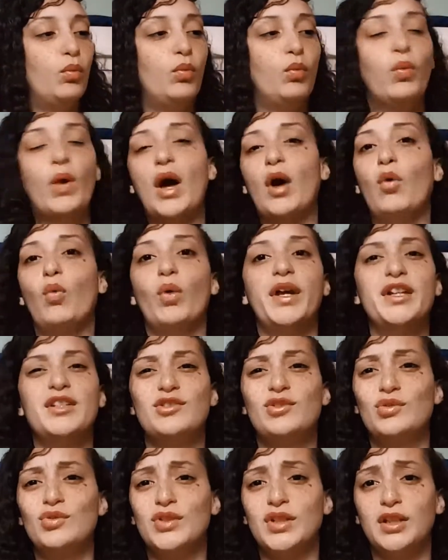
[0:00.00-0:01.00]
while one
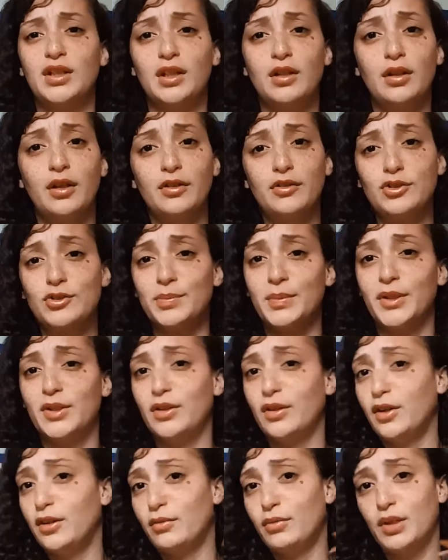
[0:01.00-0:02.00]
is using the colors book,
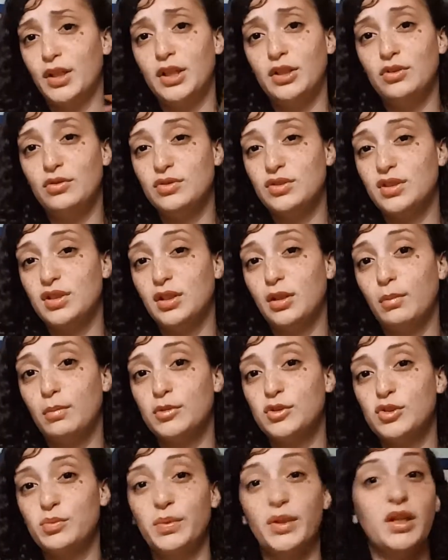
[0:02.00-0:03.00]
the other one can use the
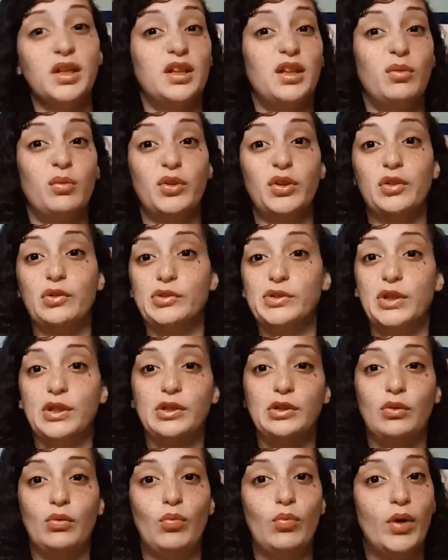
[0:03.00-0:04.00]
numbers book, and then when they're
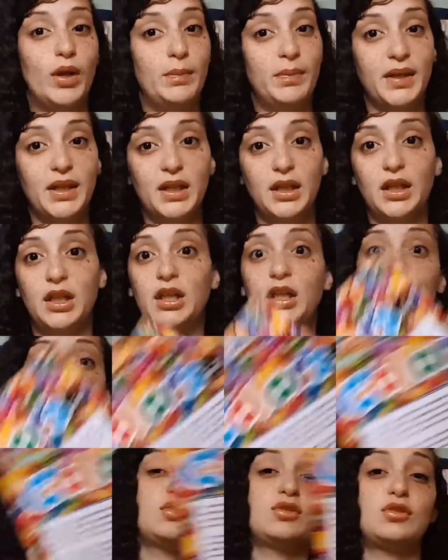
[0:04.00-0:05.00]
done, you wipe it clean
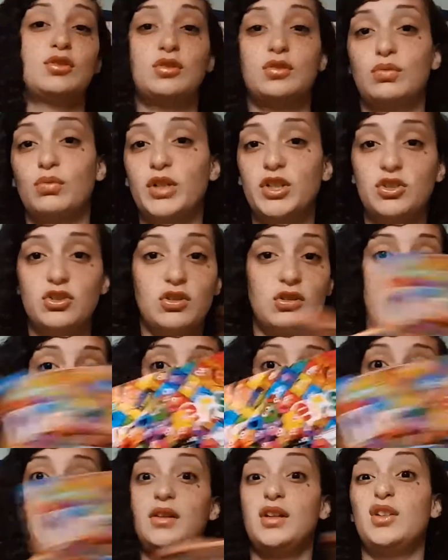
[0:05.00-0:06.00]
and switch,
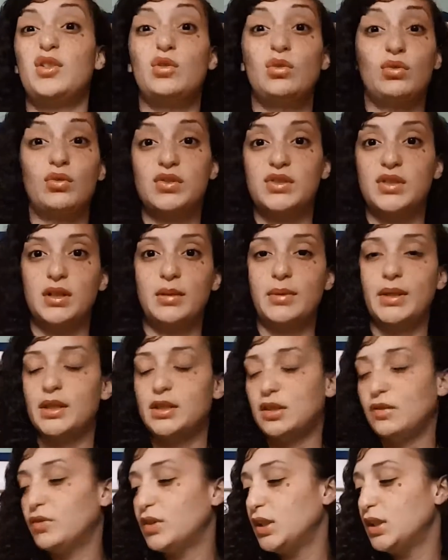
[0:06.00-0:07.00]
and then they do the same
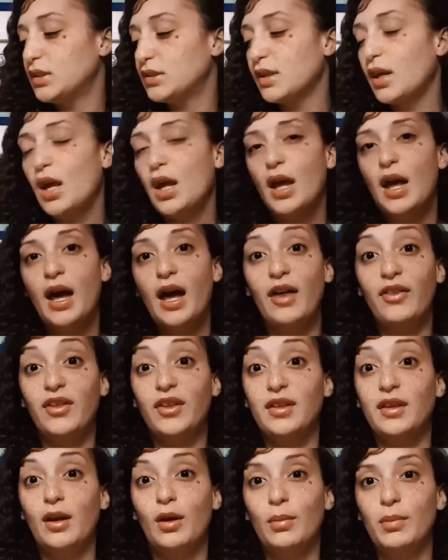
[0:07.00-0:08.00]
activities. I
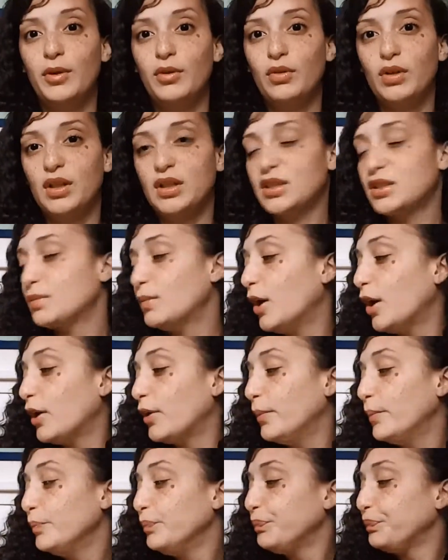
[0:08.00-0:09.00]
think that would be really smart.